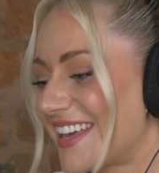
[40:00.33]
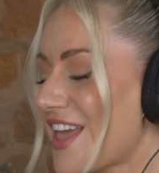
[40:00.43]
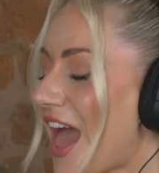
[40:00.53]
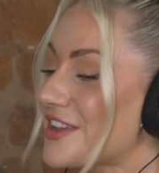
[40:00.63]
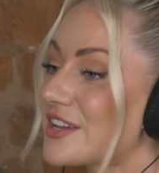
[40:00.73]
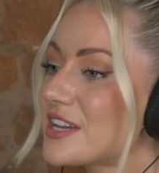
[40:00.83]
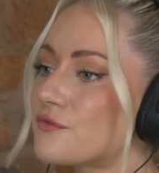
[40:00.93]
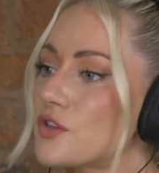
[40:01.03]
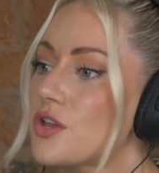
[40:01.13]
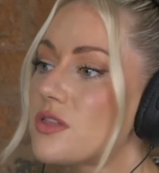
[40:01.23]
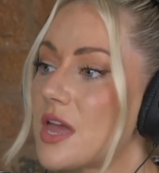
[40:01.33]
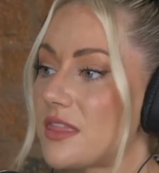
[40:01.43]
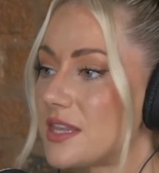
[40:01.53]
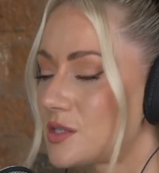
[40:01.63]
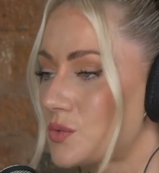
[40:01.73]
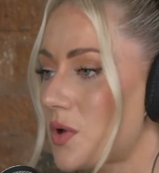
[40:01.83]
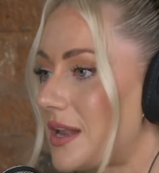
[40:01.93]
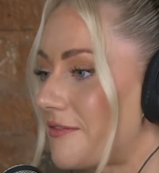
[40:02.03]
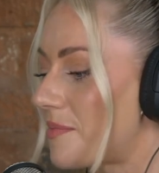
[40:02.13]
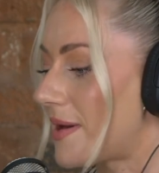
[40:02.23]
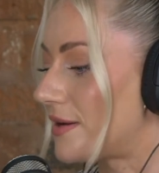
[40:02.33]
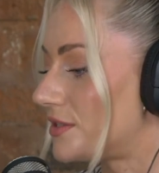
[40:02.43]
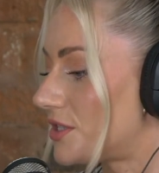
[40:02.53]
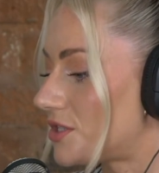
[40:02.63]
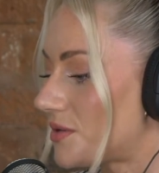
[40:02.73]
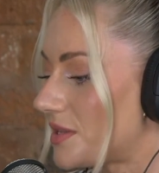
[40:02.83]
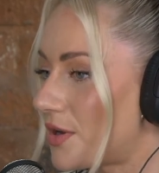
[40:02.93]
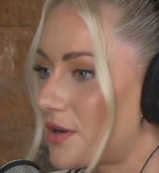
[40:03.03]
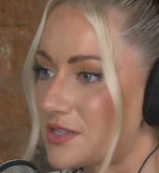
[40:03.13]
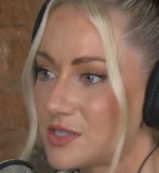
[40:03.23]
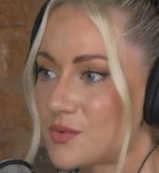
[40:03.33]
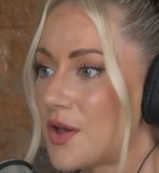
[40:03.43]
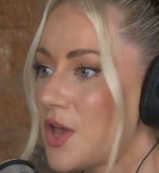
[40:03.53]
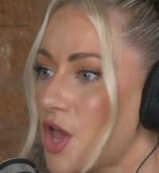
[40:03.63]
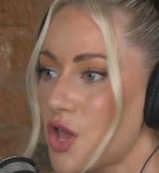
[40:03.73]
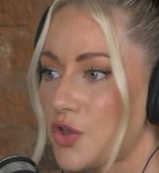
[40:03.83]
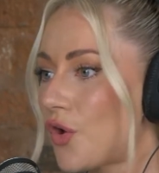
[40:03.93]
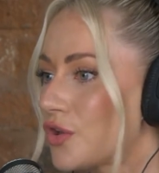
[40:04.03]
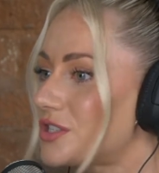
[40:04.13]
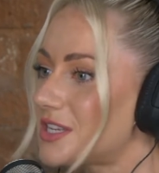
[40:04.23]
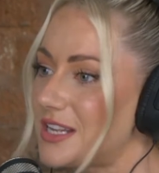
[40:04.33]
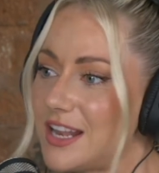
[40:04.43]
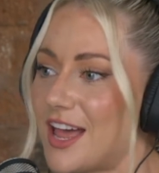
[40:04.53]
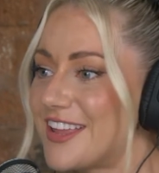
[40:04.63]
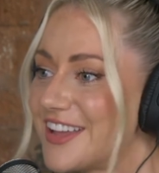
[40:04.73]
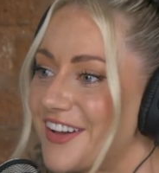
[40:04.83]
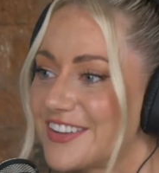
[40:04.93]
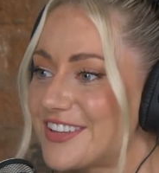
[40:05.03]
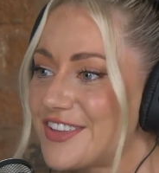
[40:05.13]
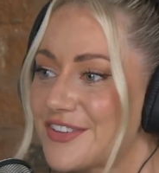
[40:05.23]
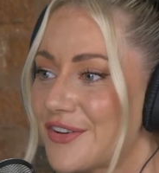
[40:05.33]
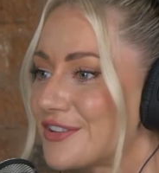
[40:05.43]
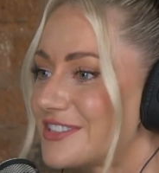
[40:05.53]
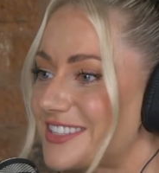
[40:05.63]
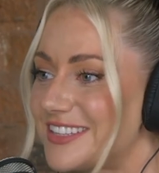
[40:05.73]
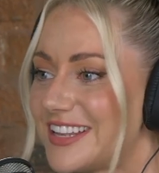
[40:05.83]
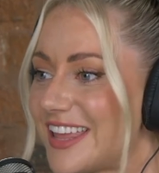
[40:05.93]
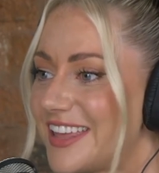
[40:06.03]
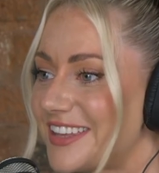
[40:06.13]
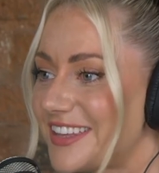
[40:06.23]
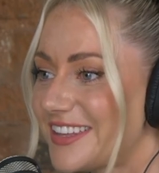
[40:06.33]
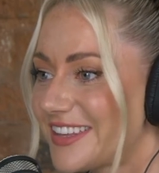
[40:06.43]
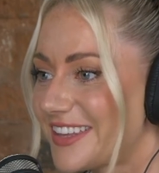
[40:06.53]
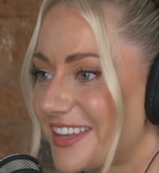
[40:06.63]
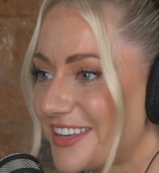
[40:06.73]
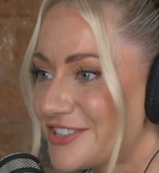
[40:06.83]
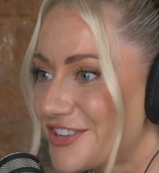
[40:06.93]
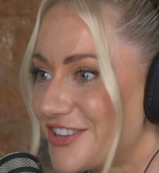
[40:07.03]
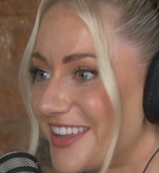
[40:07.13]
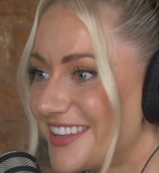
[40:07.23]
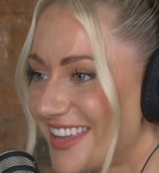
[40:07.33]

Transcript: And I guess for you then, this is what I love about doing the podcast as well. You're constantly learning, aren't you? You're constantly a student.